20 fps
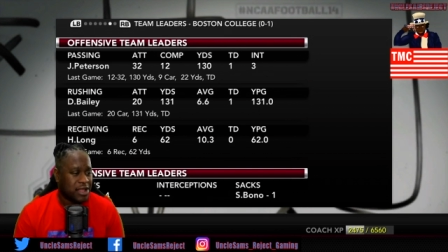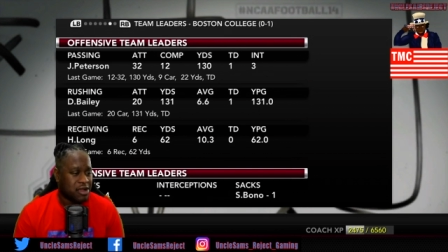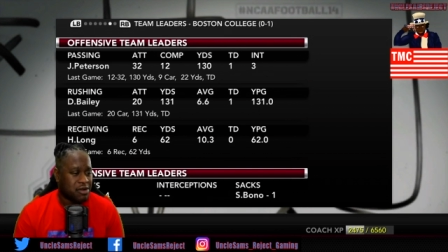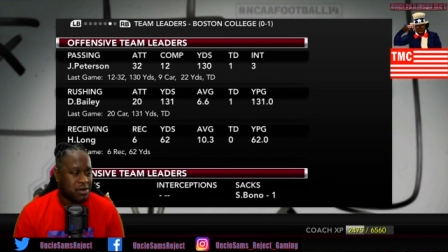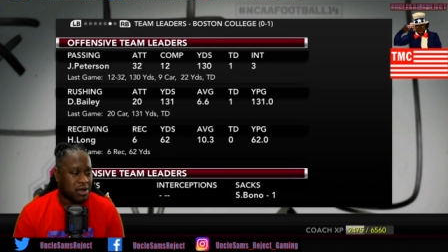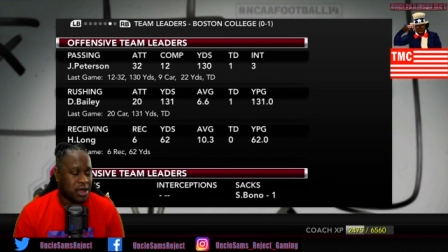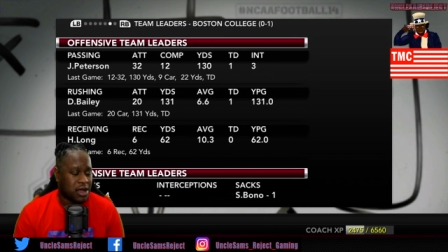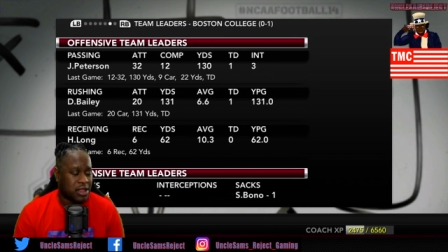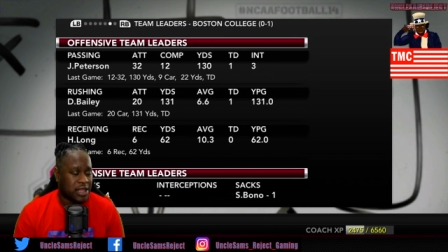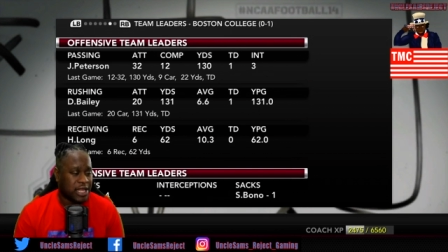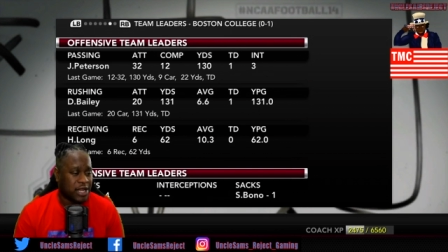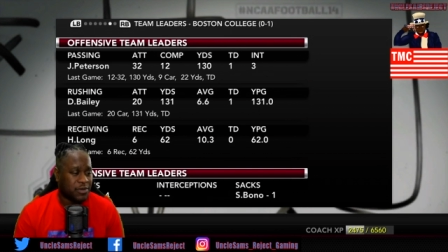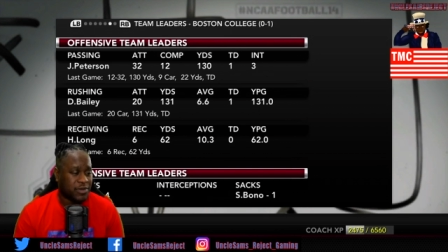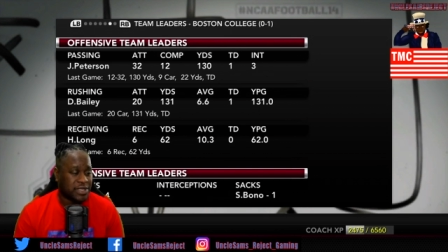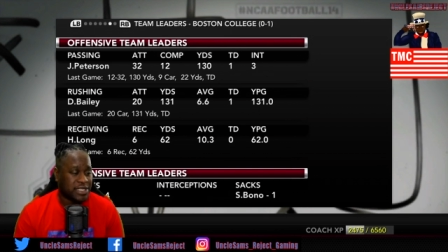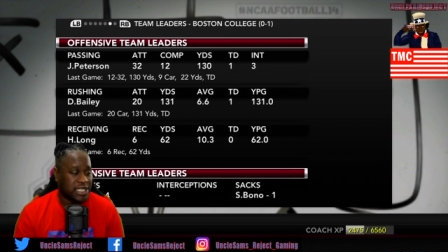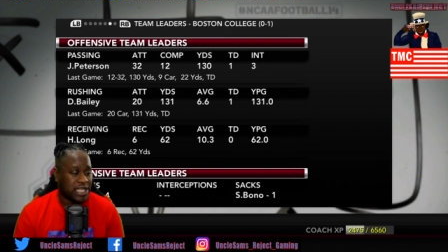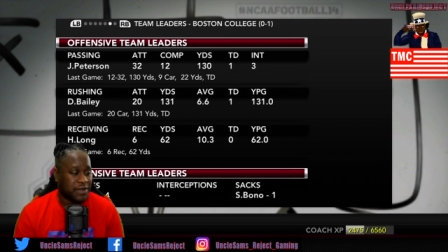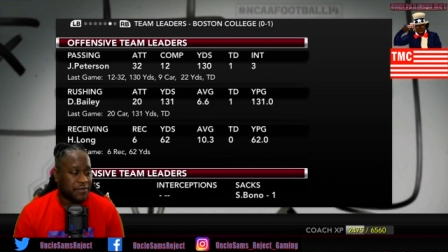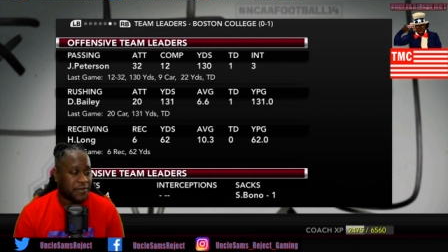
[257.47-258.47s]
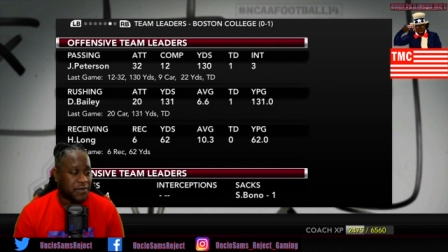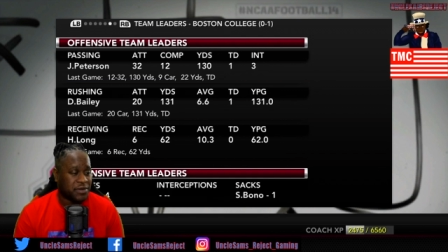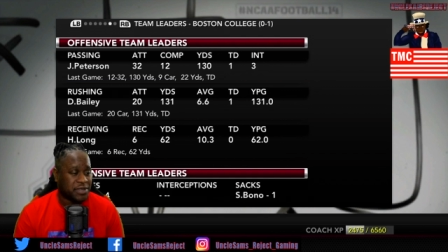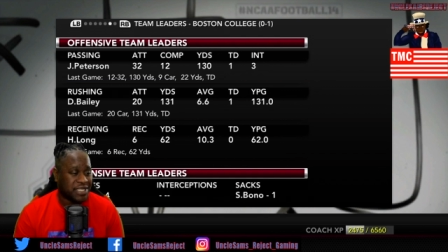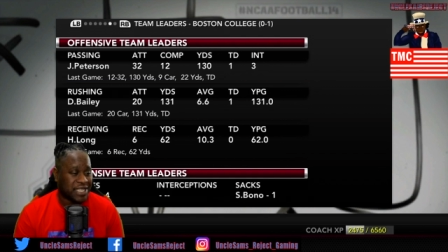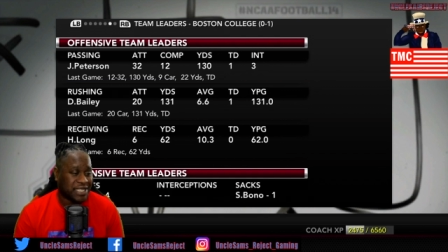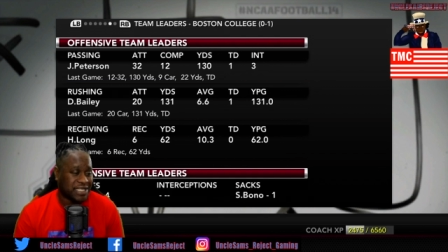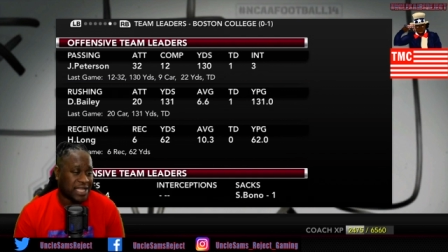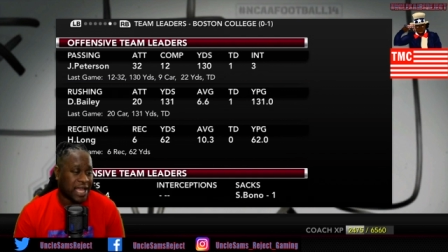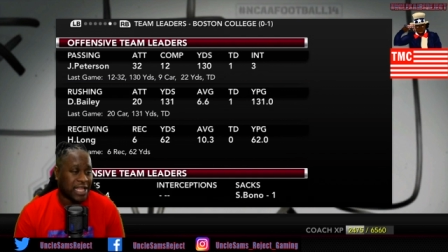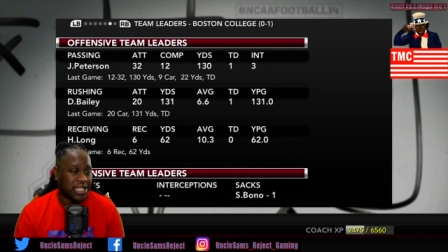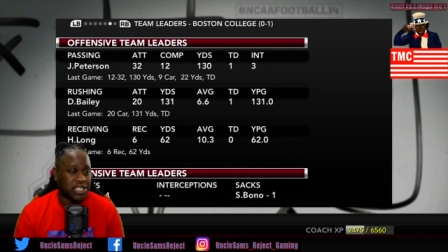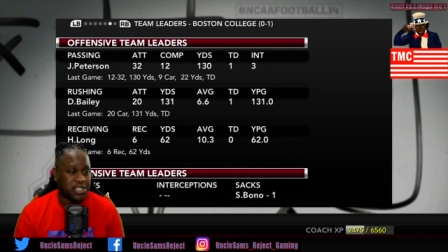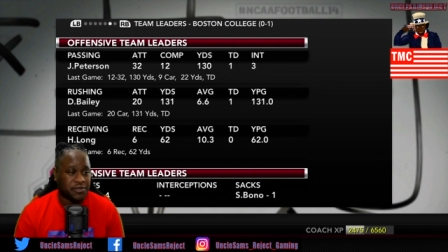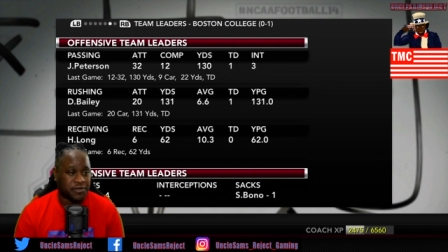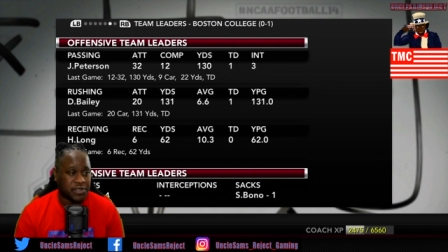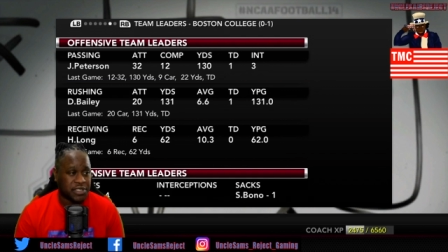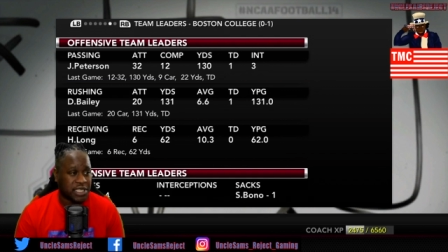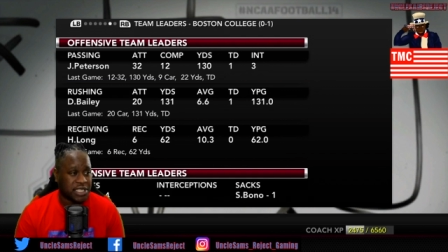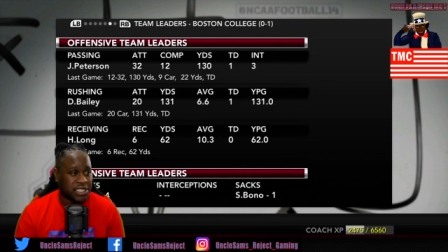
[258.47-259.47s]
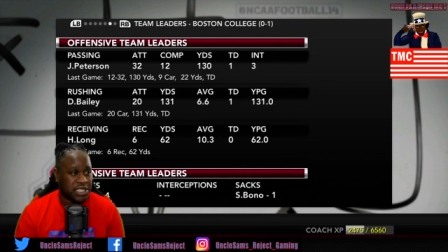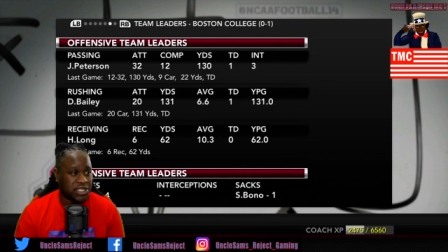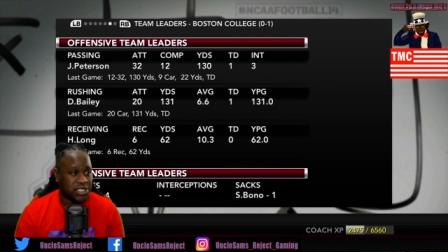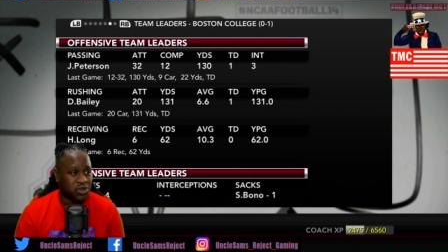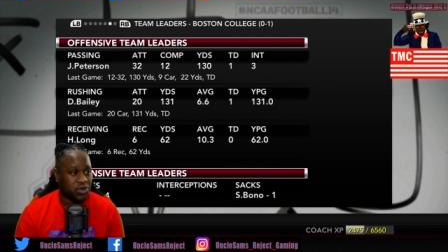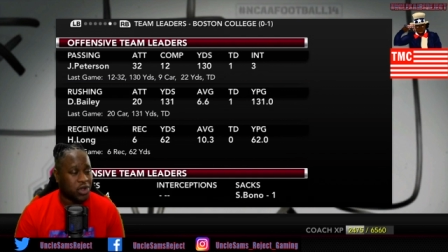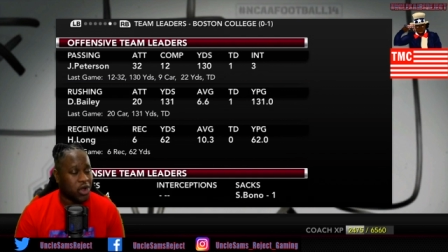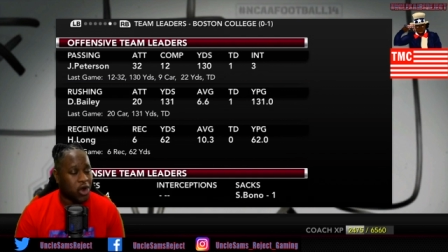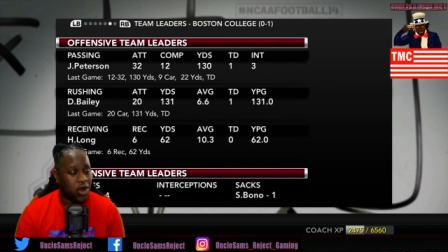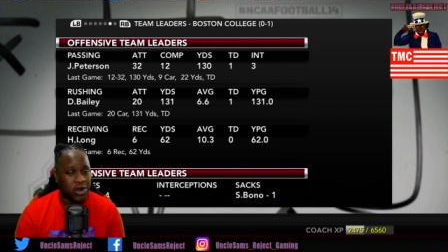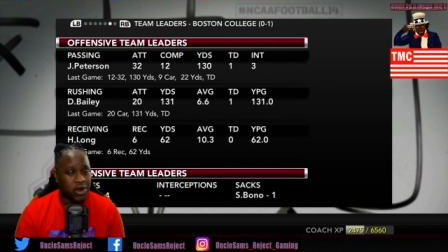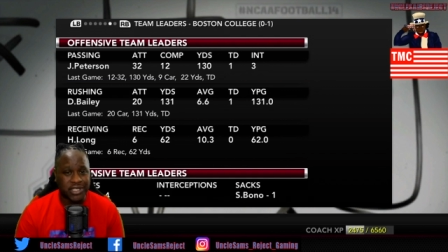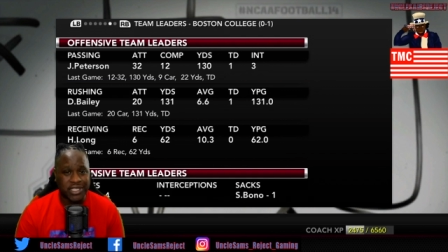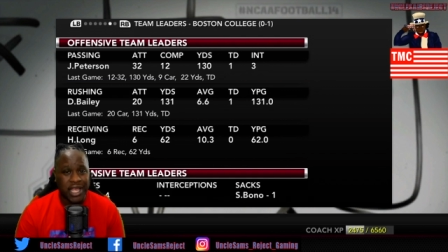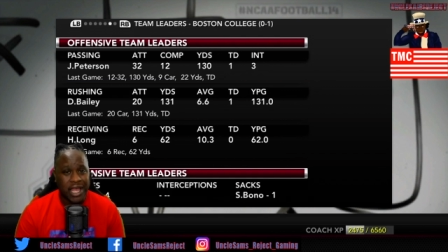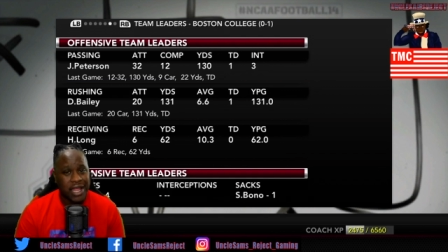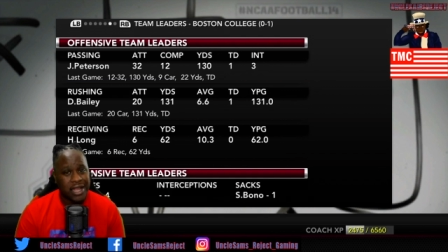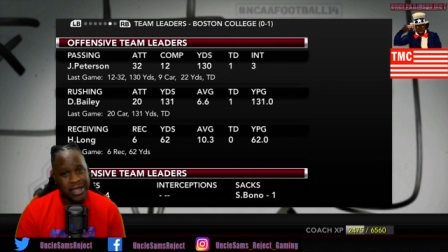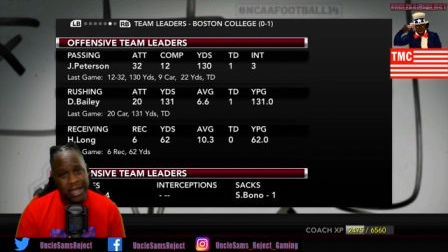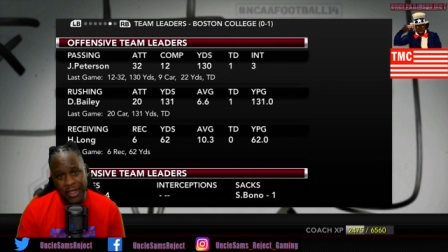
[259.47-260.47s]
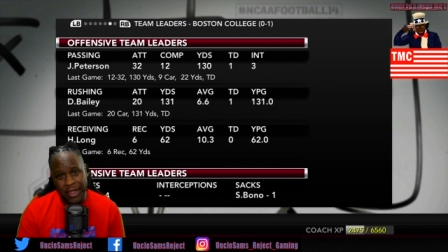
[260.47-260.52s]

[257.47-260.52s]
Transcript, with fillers: Their uh, leading receiver, six catches for 62 yards.